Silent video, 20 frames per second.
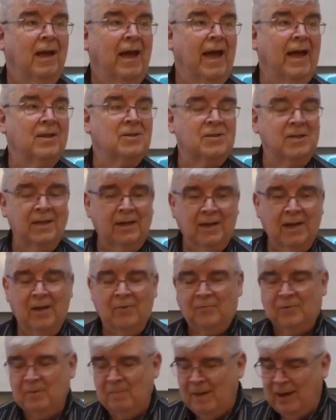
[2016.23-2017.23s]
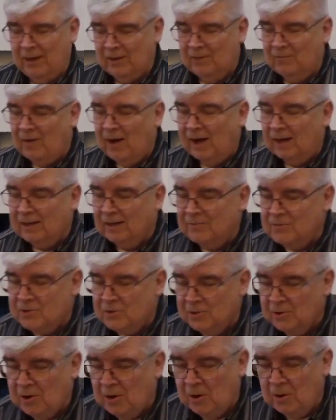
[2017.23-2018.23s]
as he left the Mount of Olives
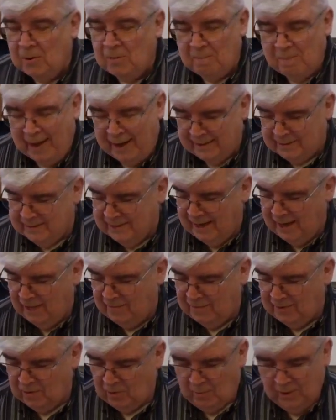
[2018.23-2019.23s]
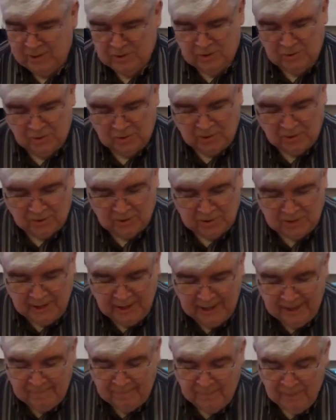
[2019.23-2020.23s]
to go back to heaven. And question
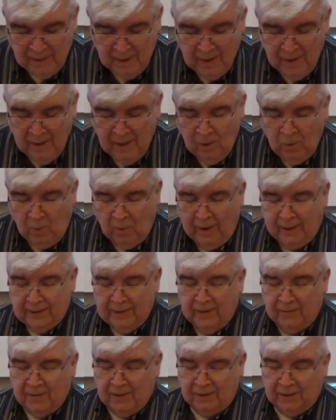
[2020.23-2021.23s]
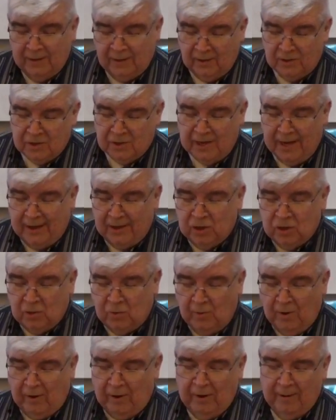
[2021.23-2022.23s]
13 What did the little
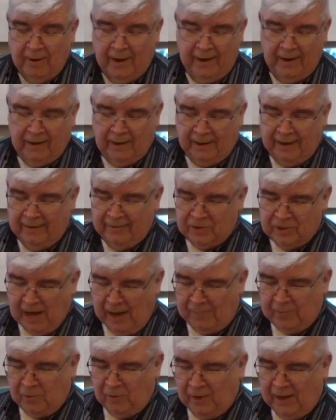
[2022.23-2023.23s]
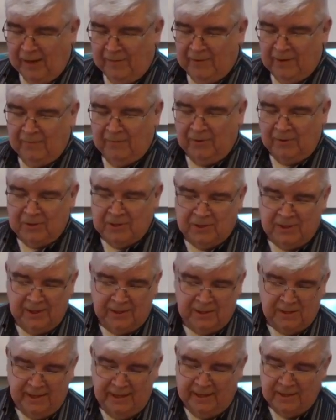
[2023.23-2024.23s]
sanctuary in 11, chapter 11 and verse
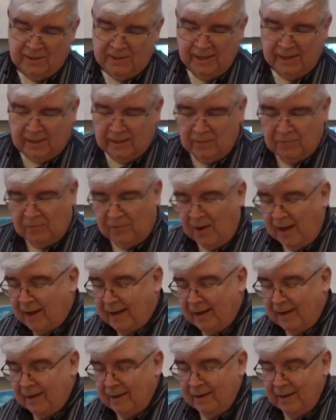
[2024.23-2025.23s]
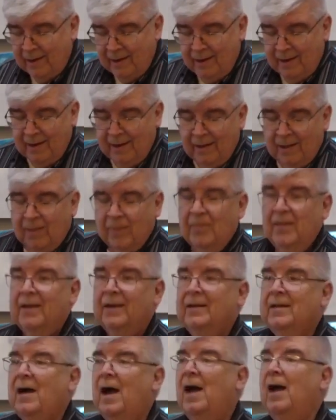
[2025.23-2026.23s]
16 signify?
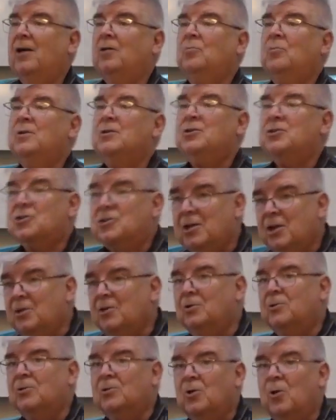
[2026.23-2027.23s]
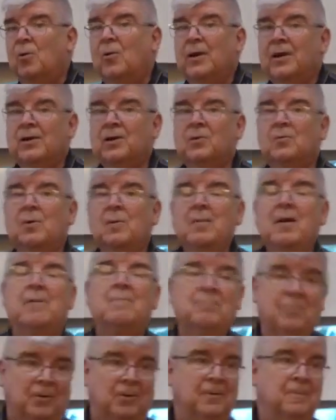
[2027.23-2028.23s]
That God was still going to
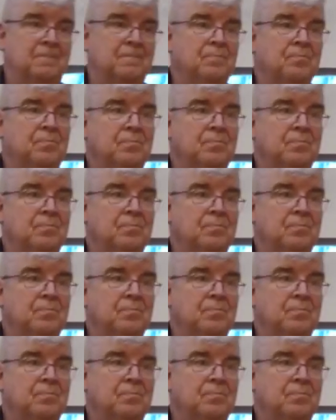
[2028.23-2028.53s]
remember